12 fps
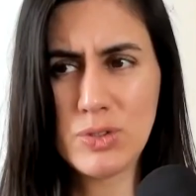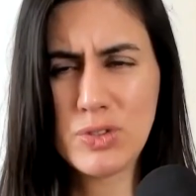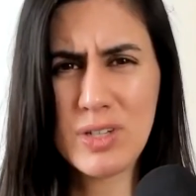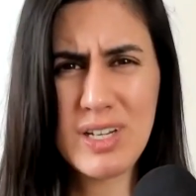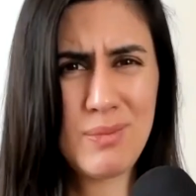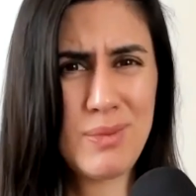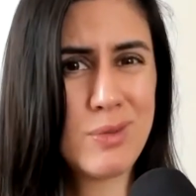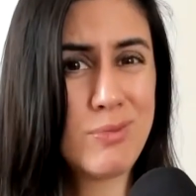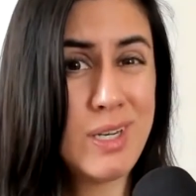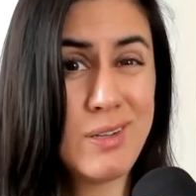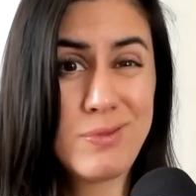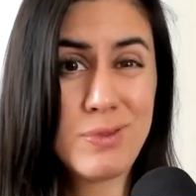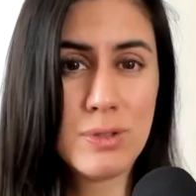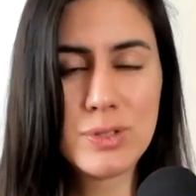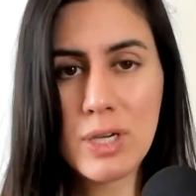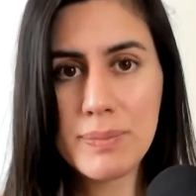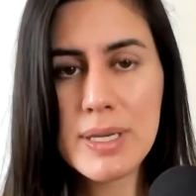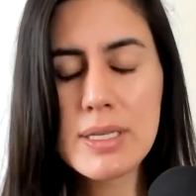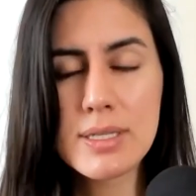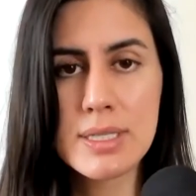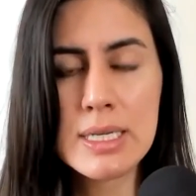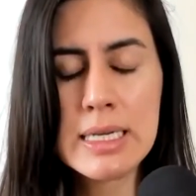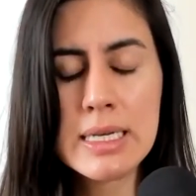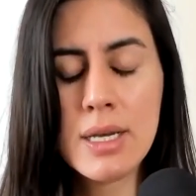talking about meaningful topics.
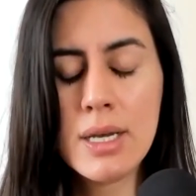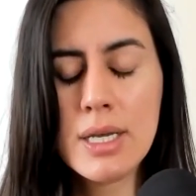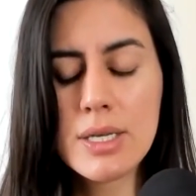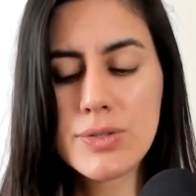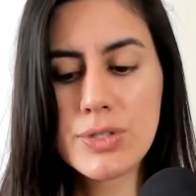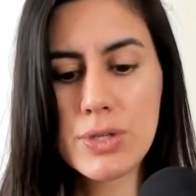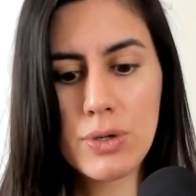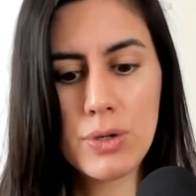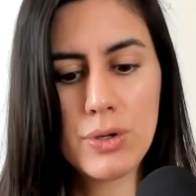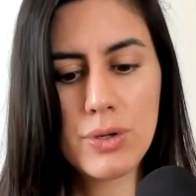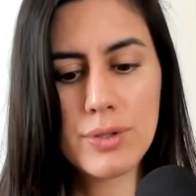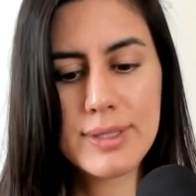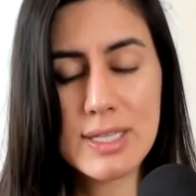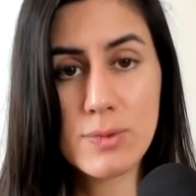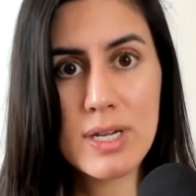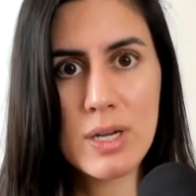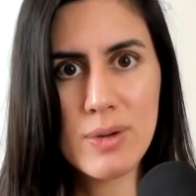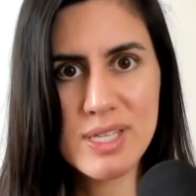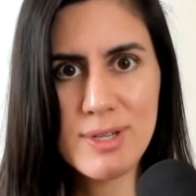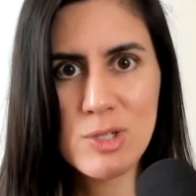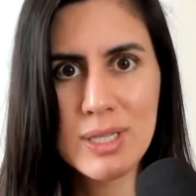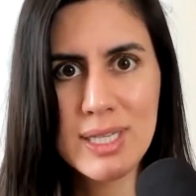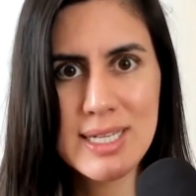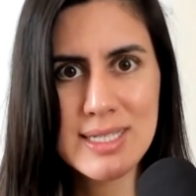So that's what I was
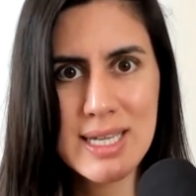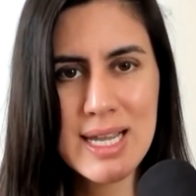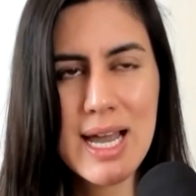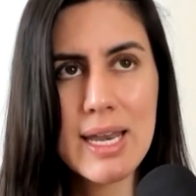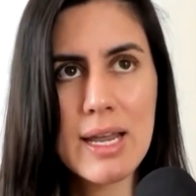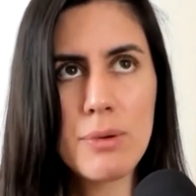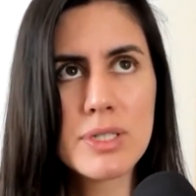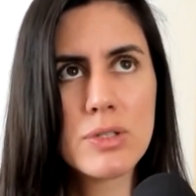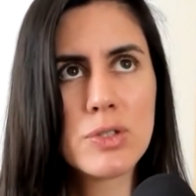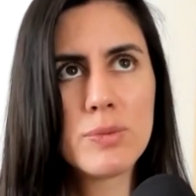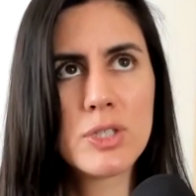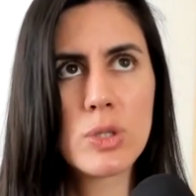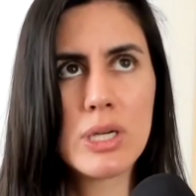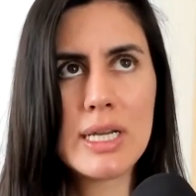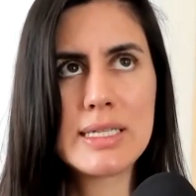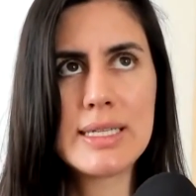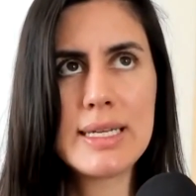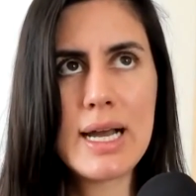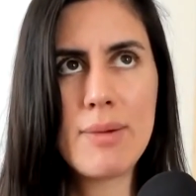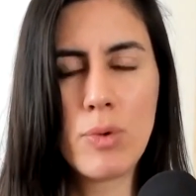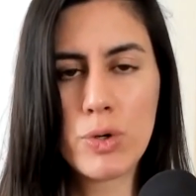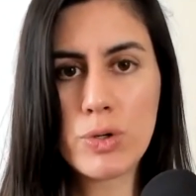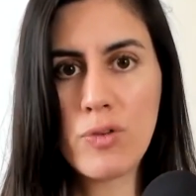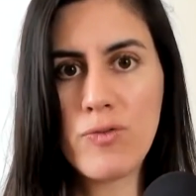visualizing. And I was also visualizing a
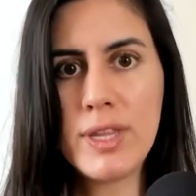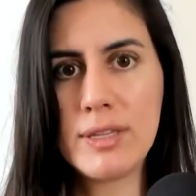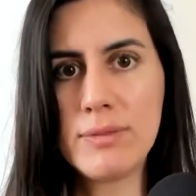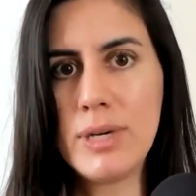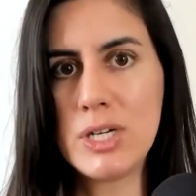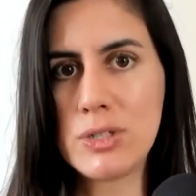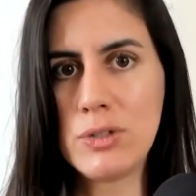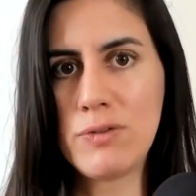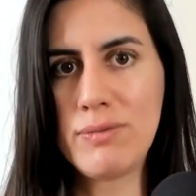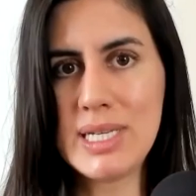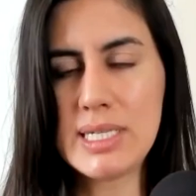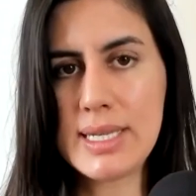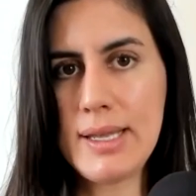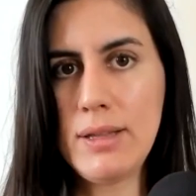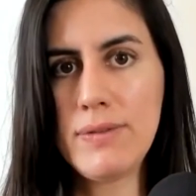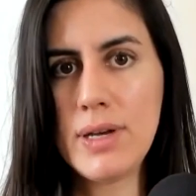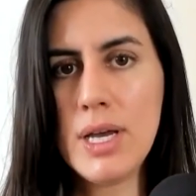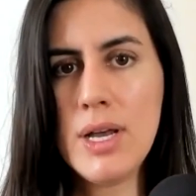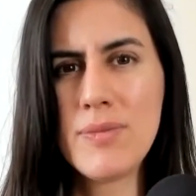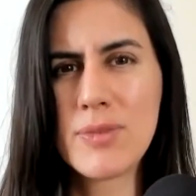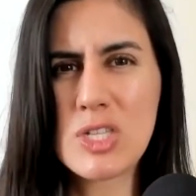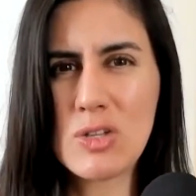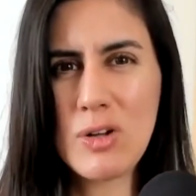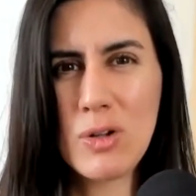more confident version of myself.
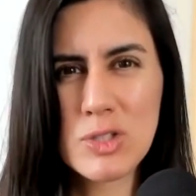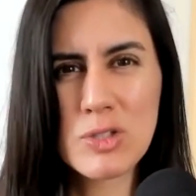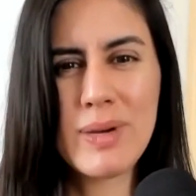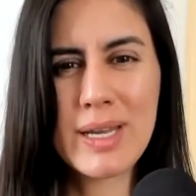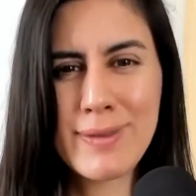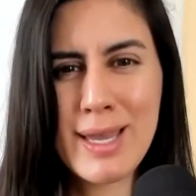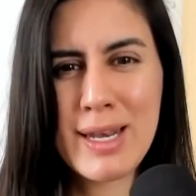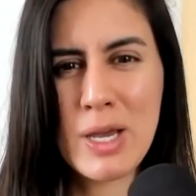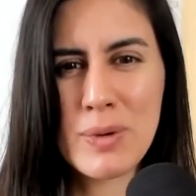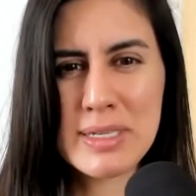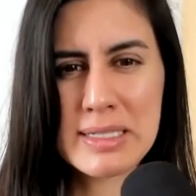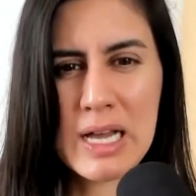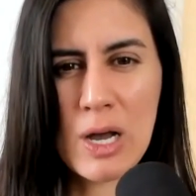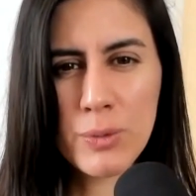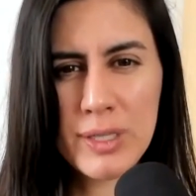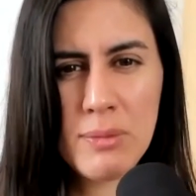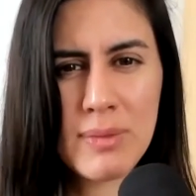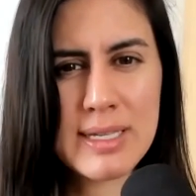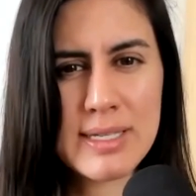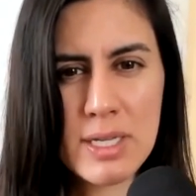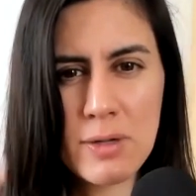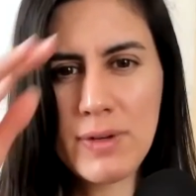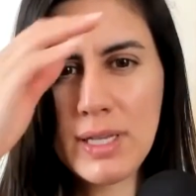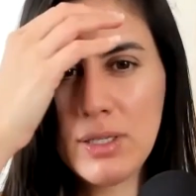Because also back then I was doubting
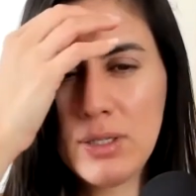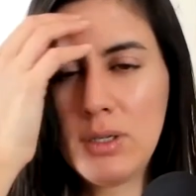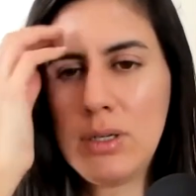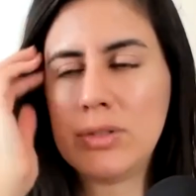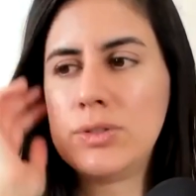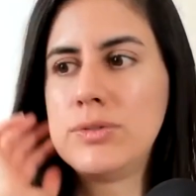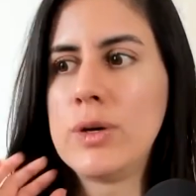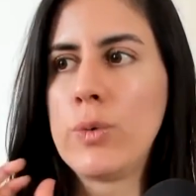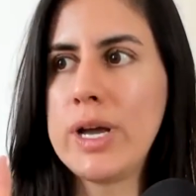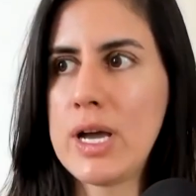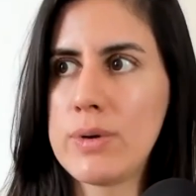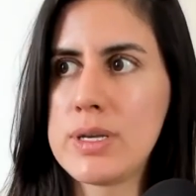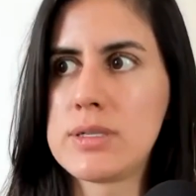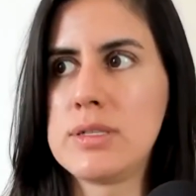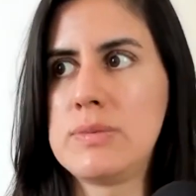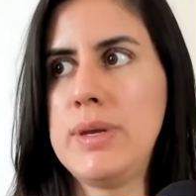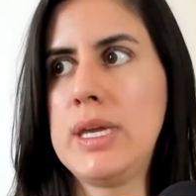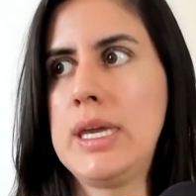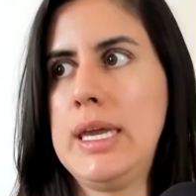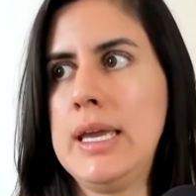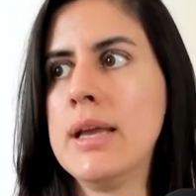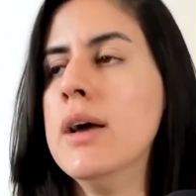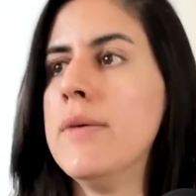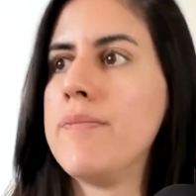myself a lot, the way I was
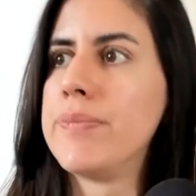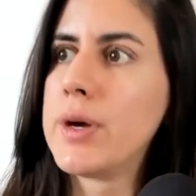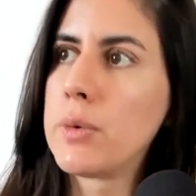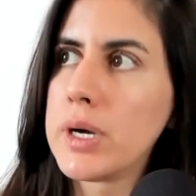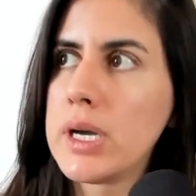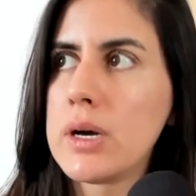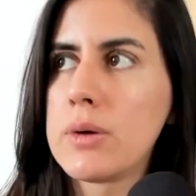speaking, the way I